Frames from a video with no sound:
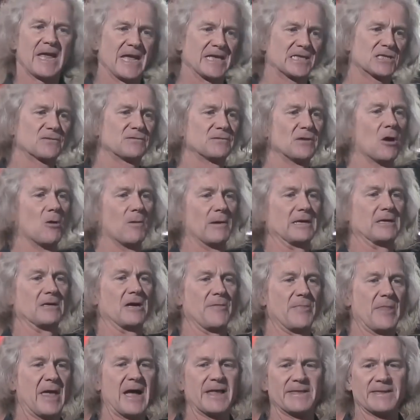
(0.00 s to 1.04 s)
it's flowing
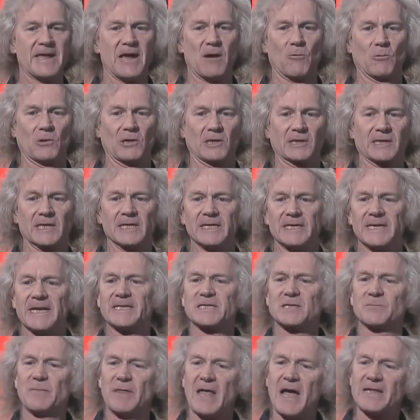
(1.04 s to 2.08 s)
on that network.
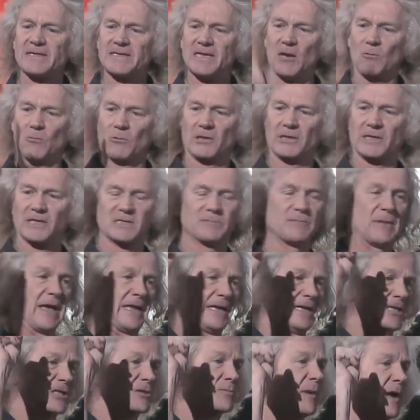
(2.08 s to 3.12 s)
It's, that network is
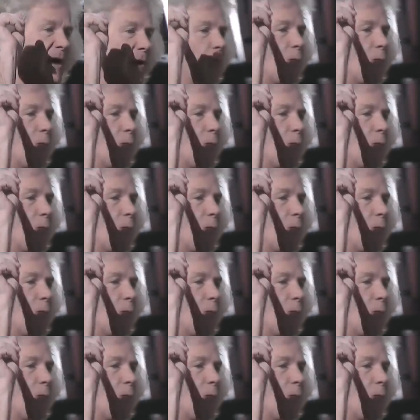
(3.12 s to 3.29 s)
managed by